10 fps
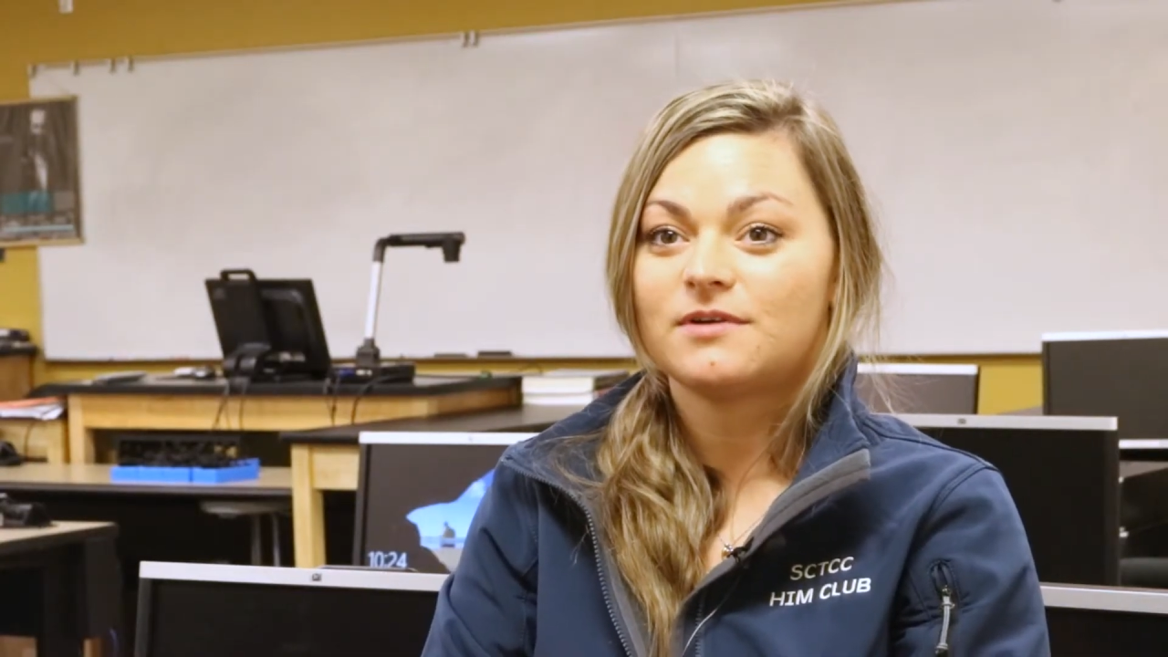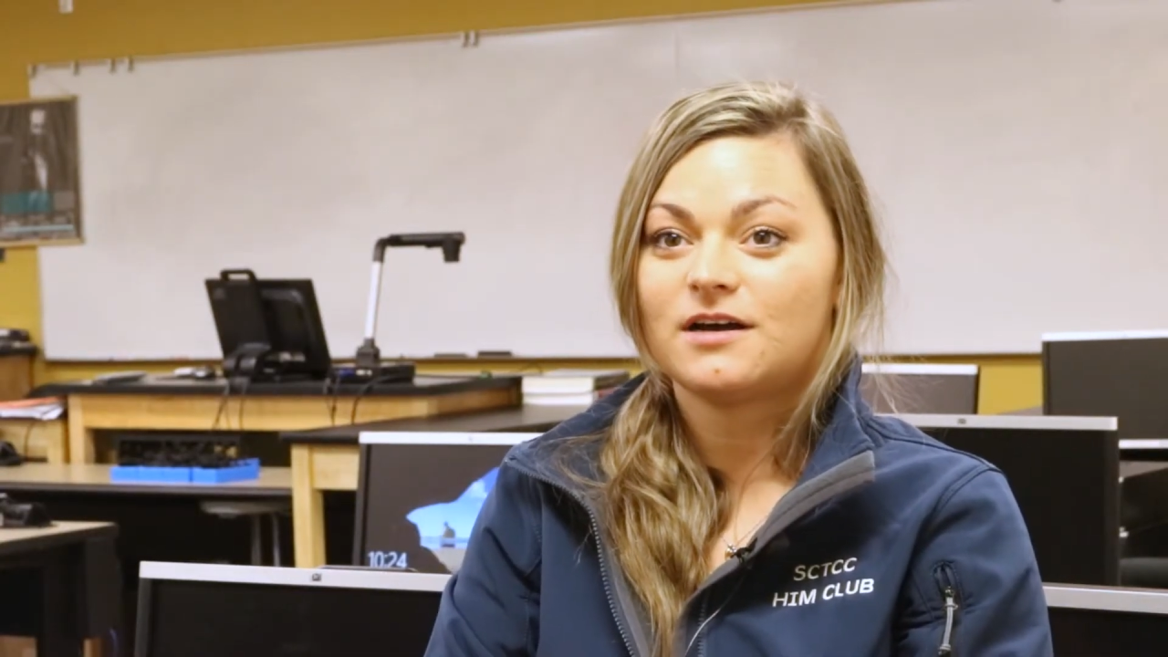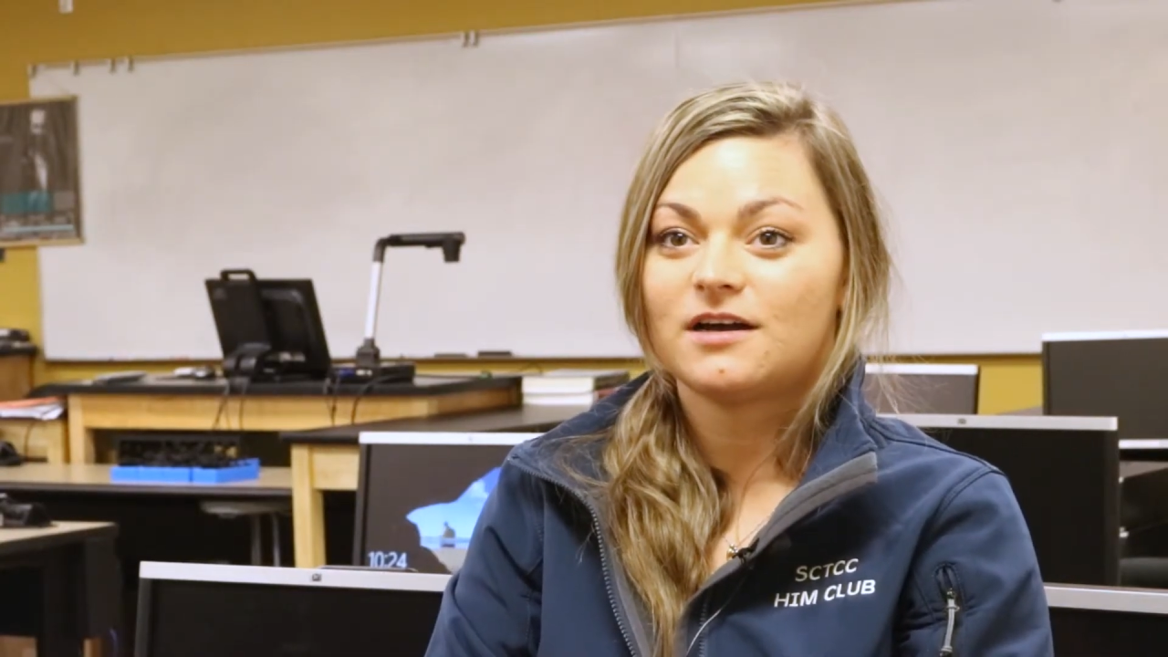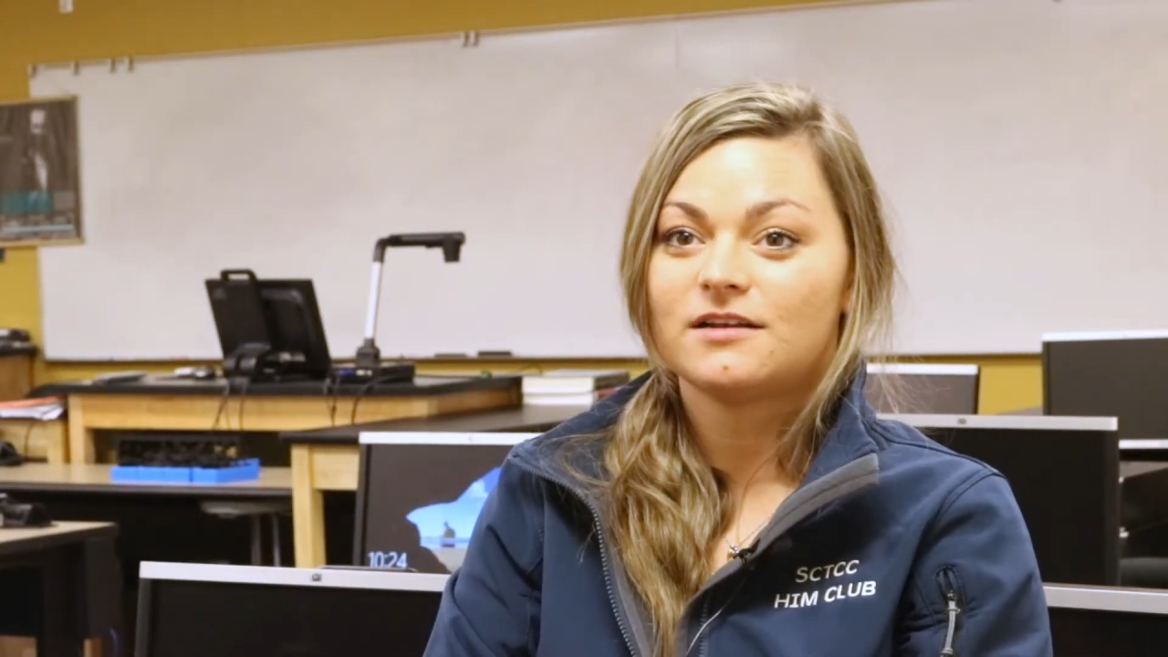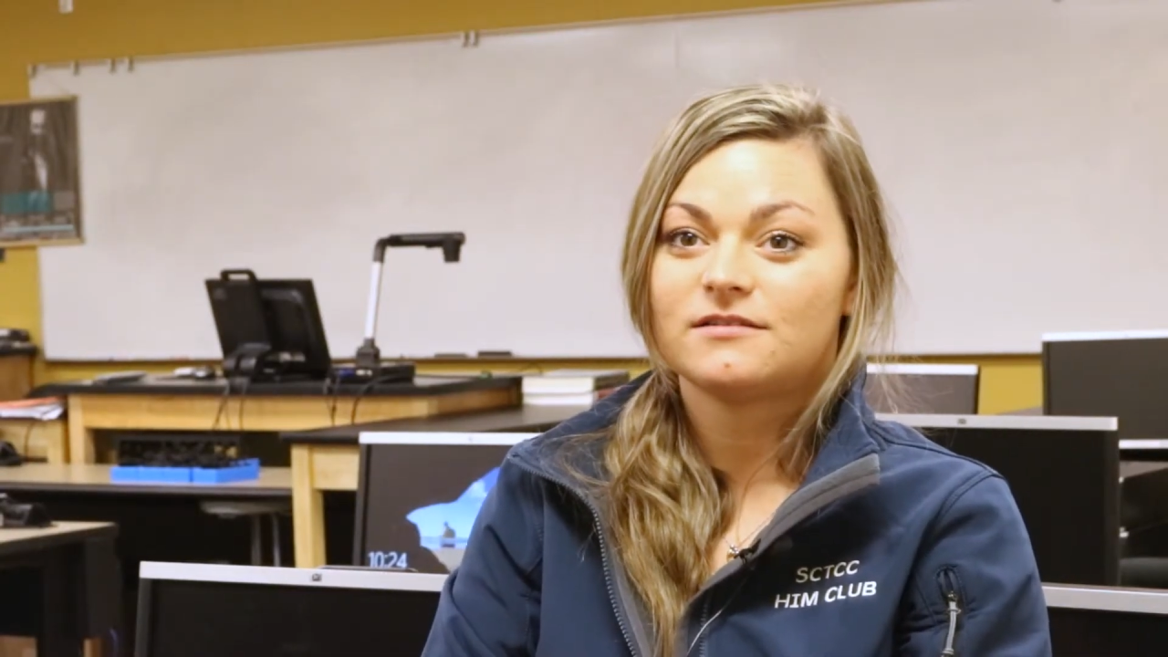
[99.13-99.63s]

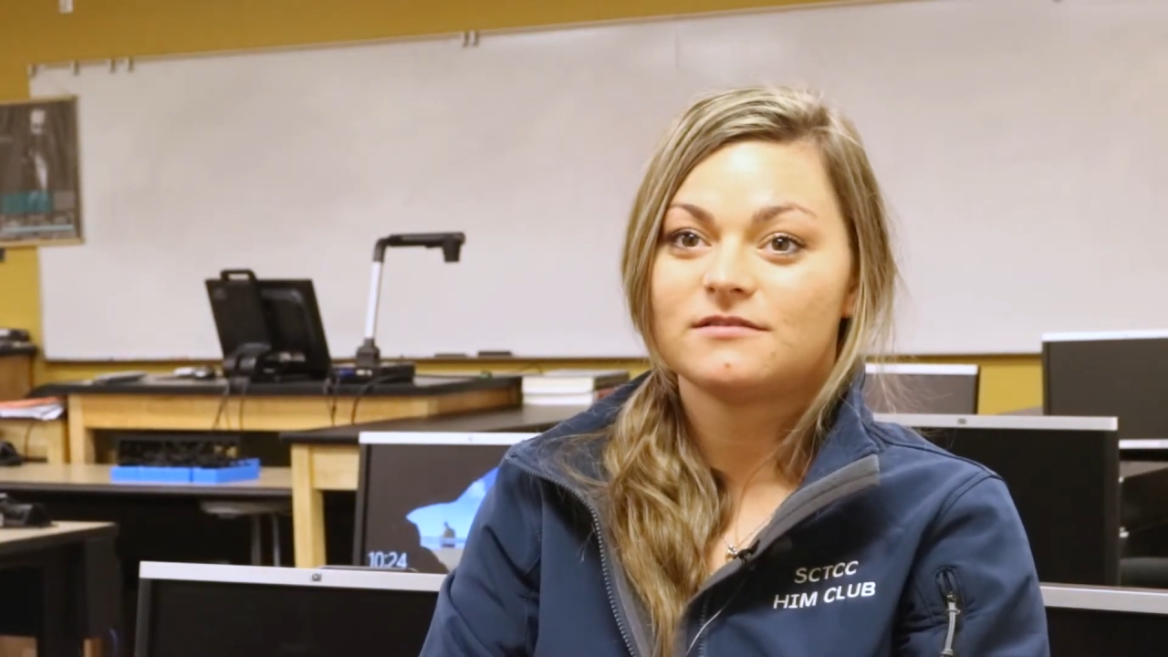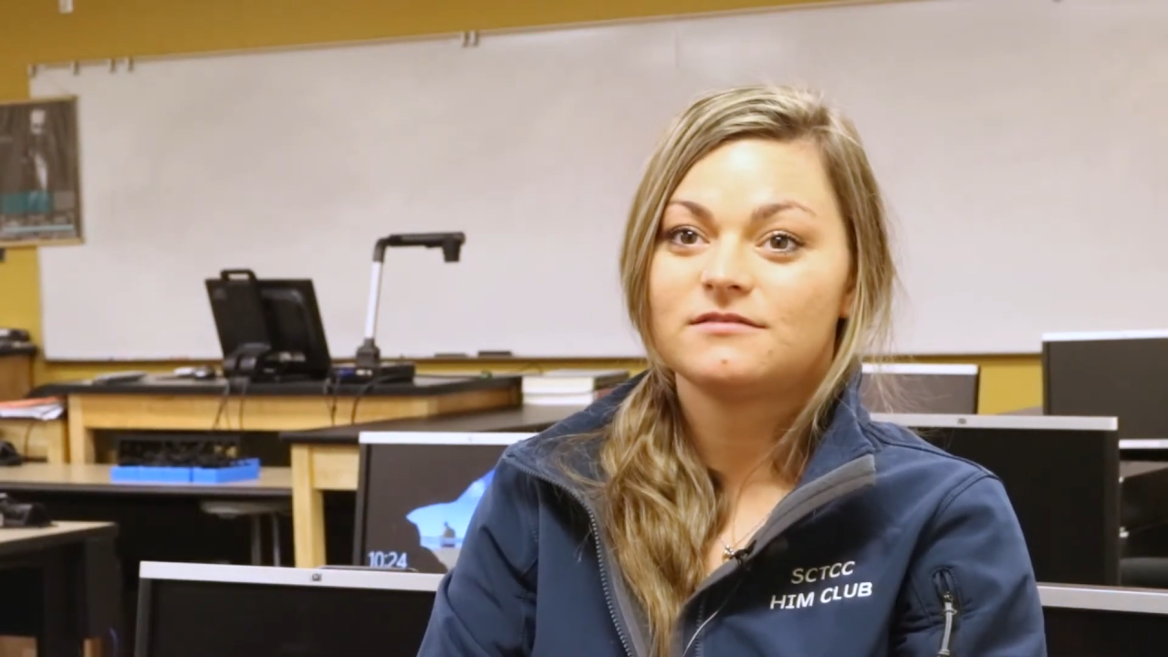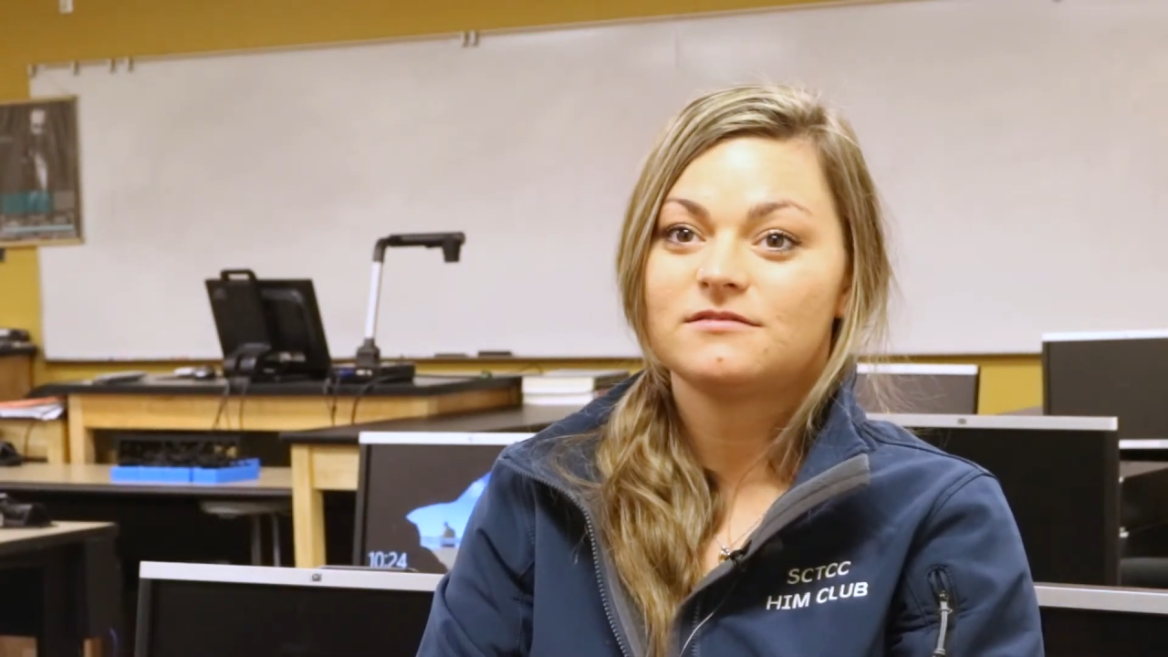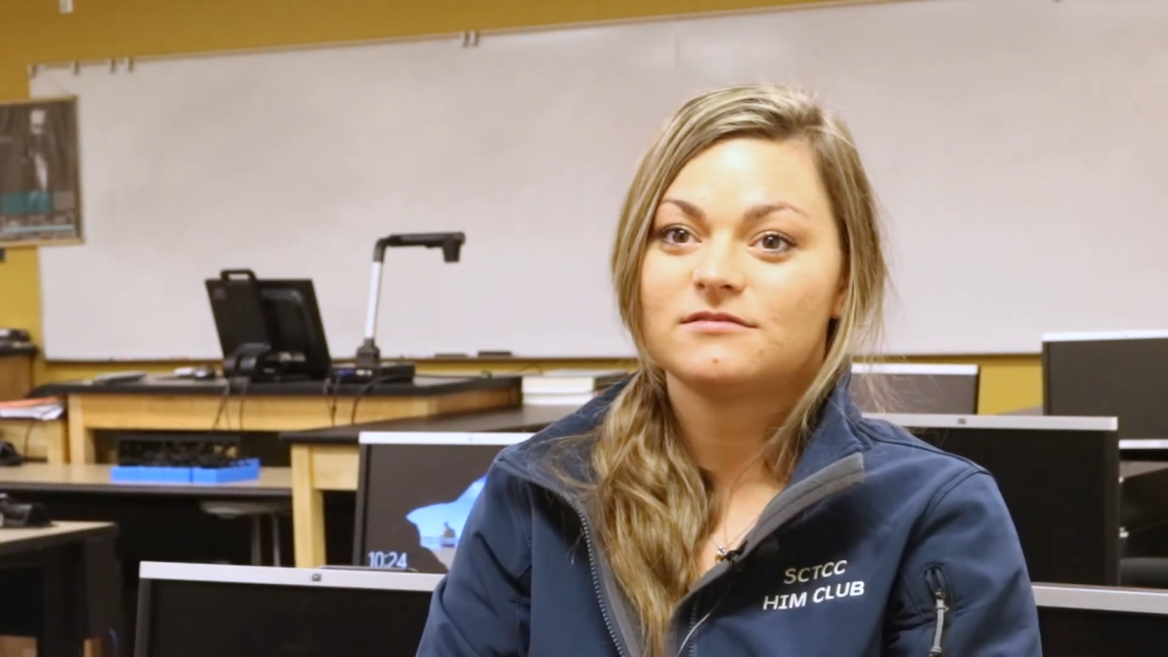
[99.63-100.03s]
on